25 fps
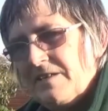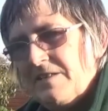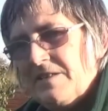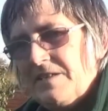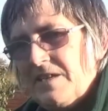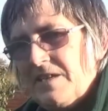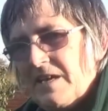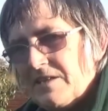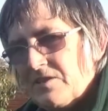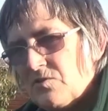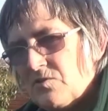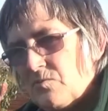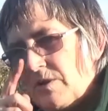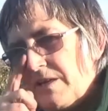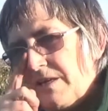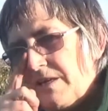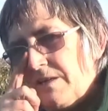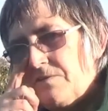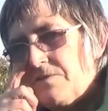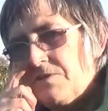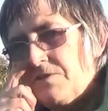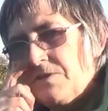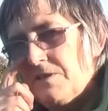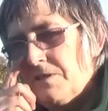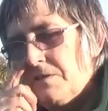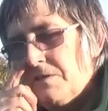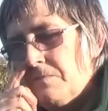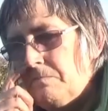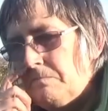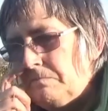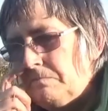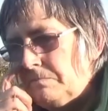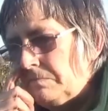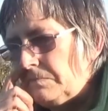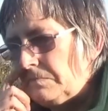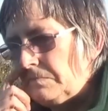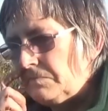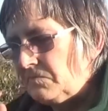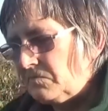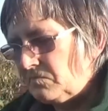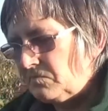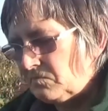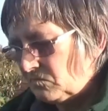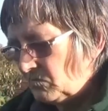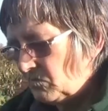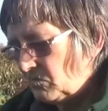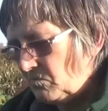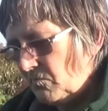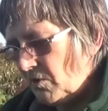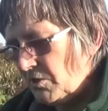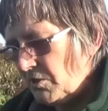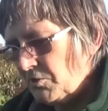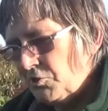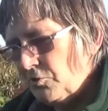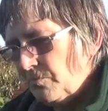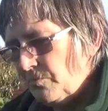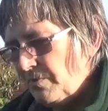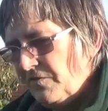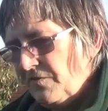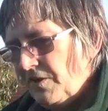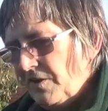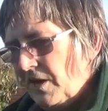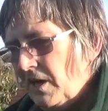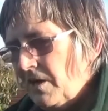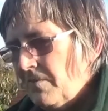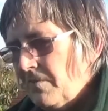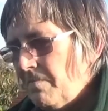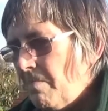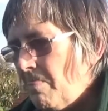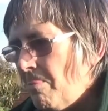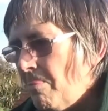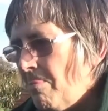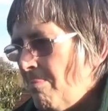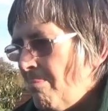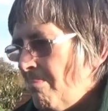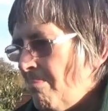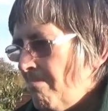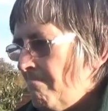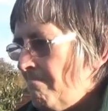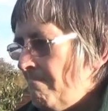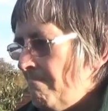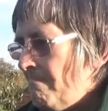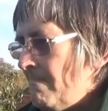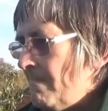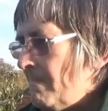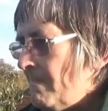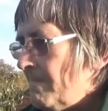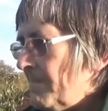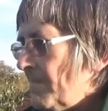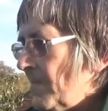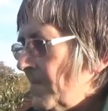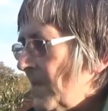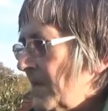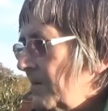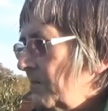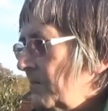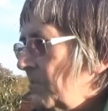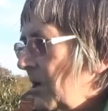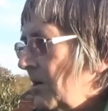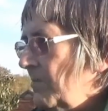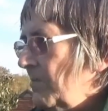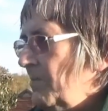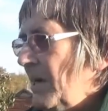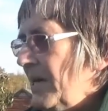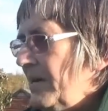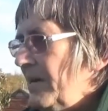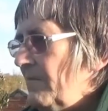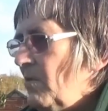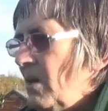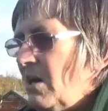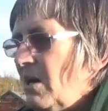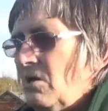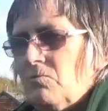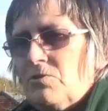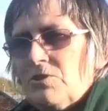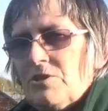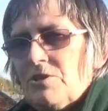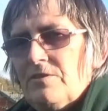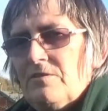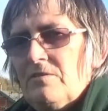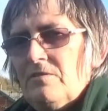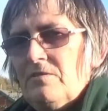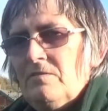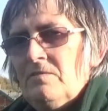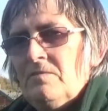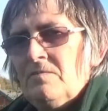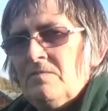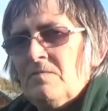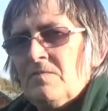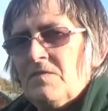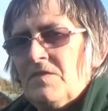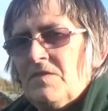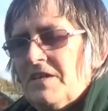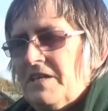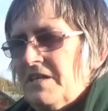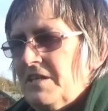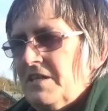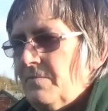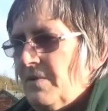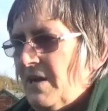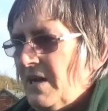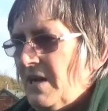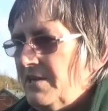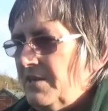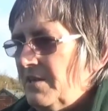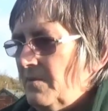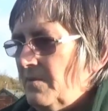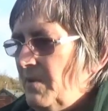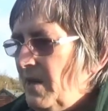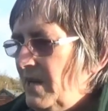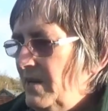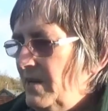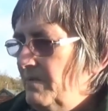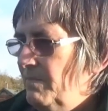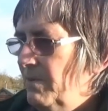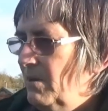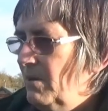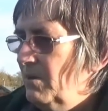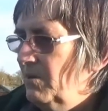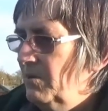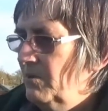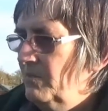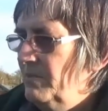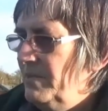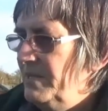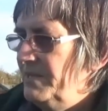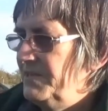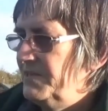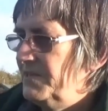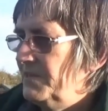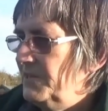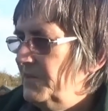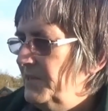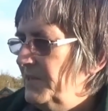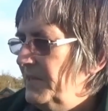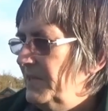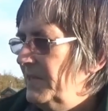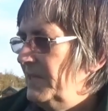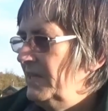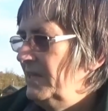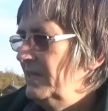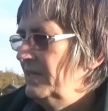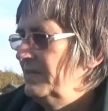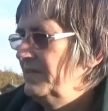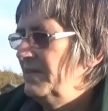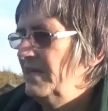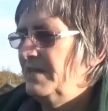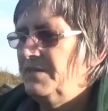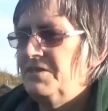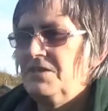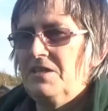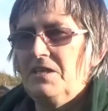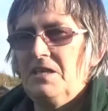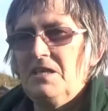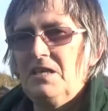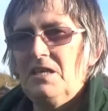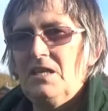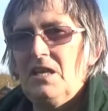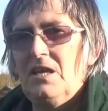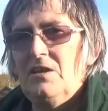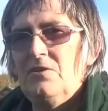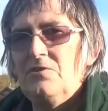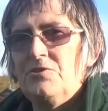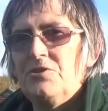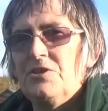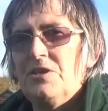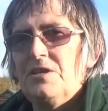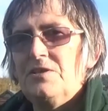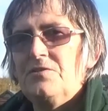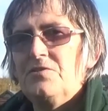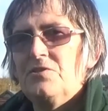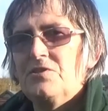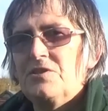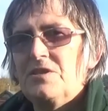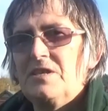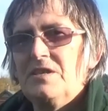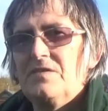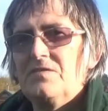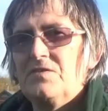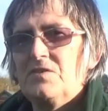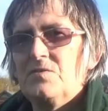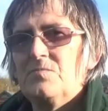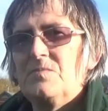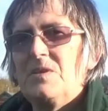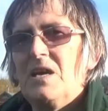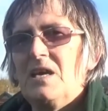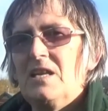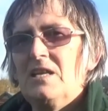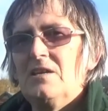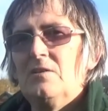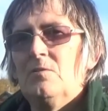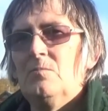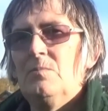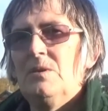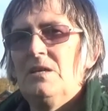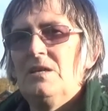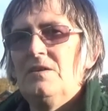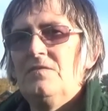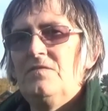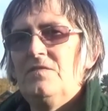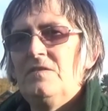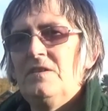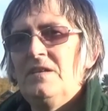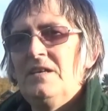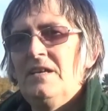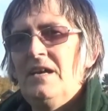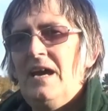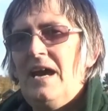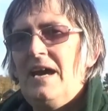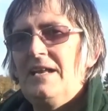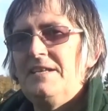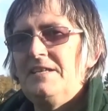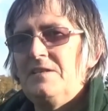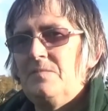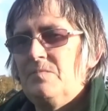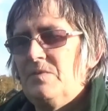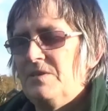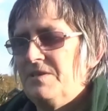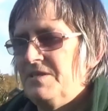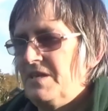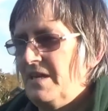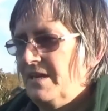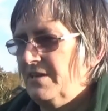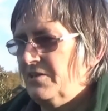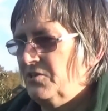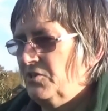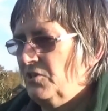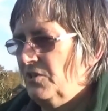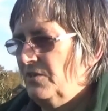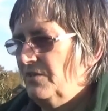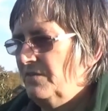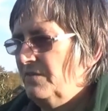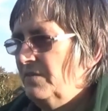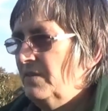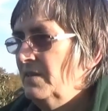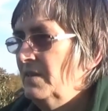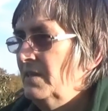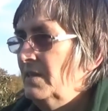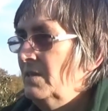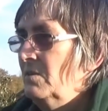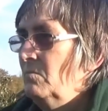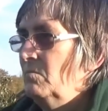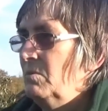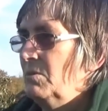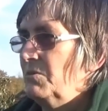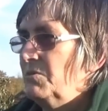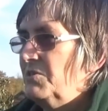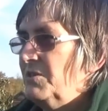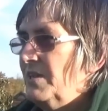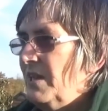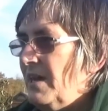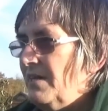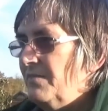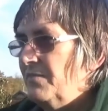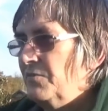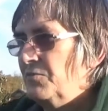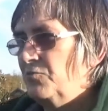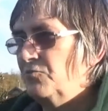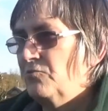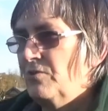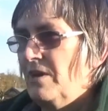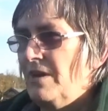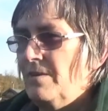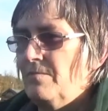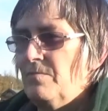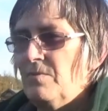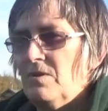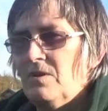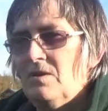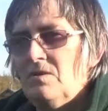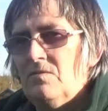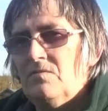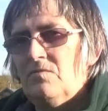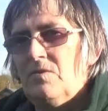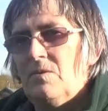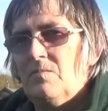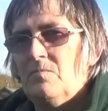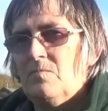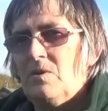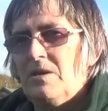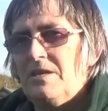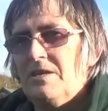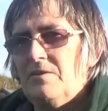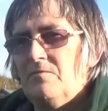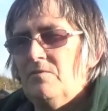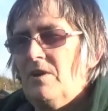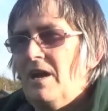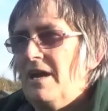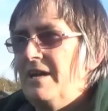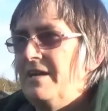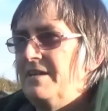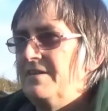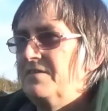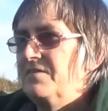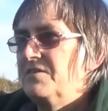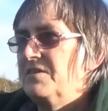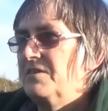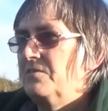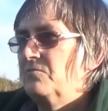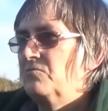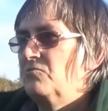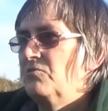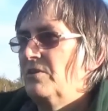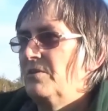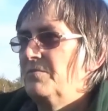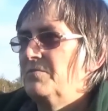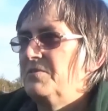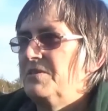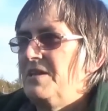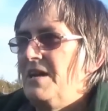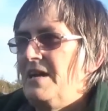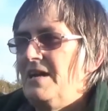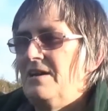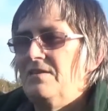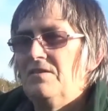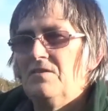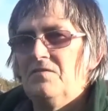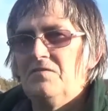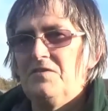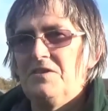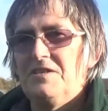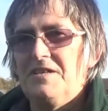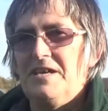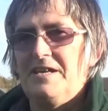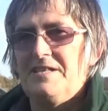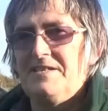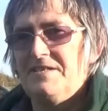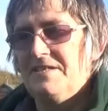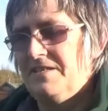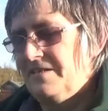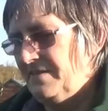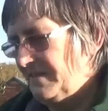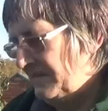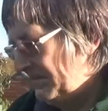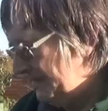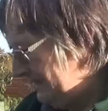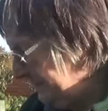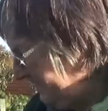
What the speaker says: in the next week or 2, should be fine. And what I may well do, thinking about it, I might put them into the netted enclosure. It just gives them that little bit of added protection, plus they have the drip from when it rains, it drips down off the netting.